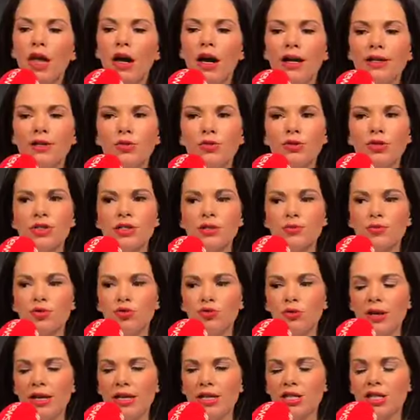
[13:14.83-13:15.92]
I know there's some
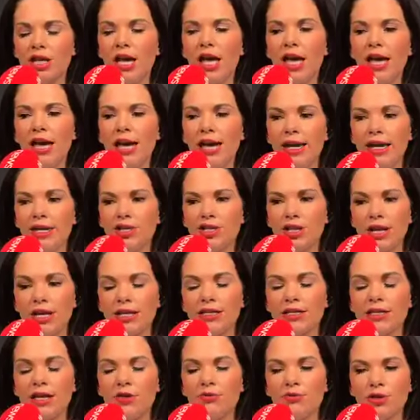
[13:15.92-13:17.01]
great
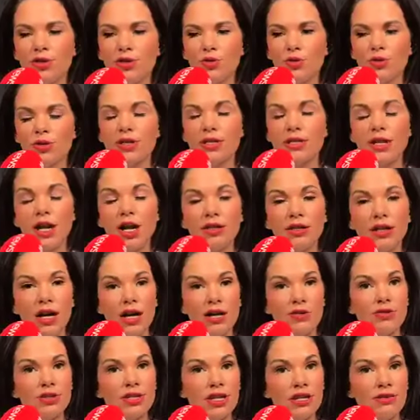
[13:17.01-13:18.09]
HS resources on the
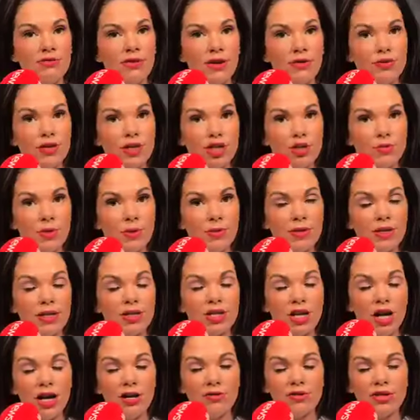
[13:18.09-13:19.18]
Irish Skin Foundation
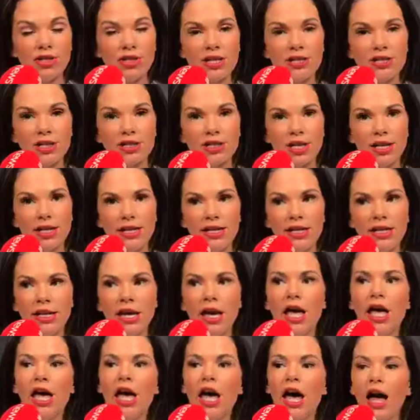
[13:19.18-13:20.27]
website, irishskin.ie.
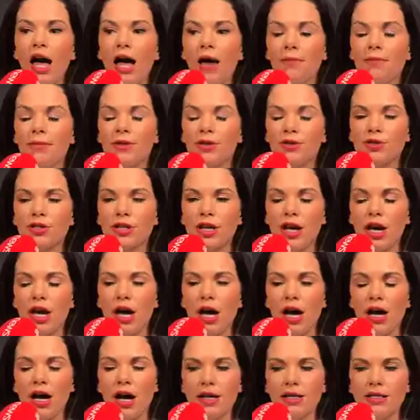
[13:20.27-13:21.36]
I
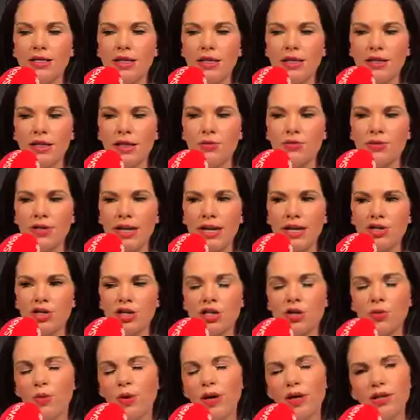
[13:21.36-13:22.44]
think it was a
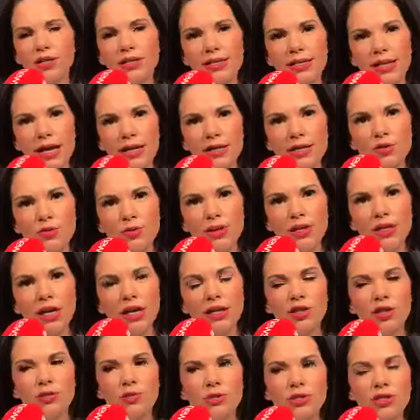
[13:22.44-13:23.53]
HS awareness last week,
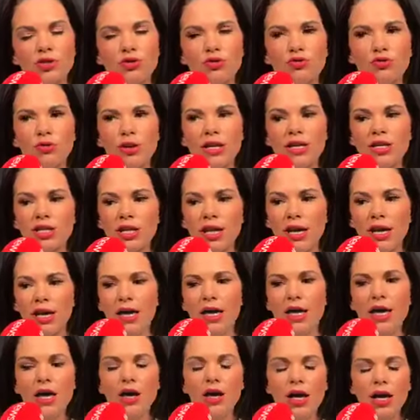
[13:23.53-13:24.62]
and there was a great stuff
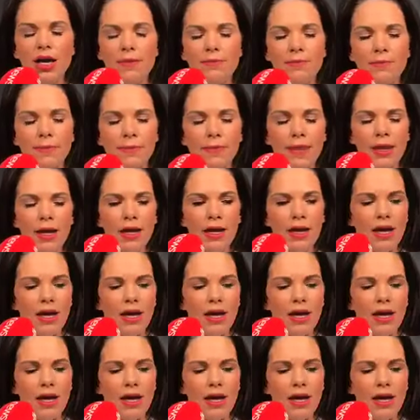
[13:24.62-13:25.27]
on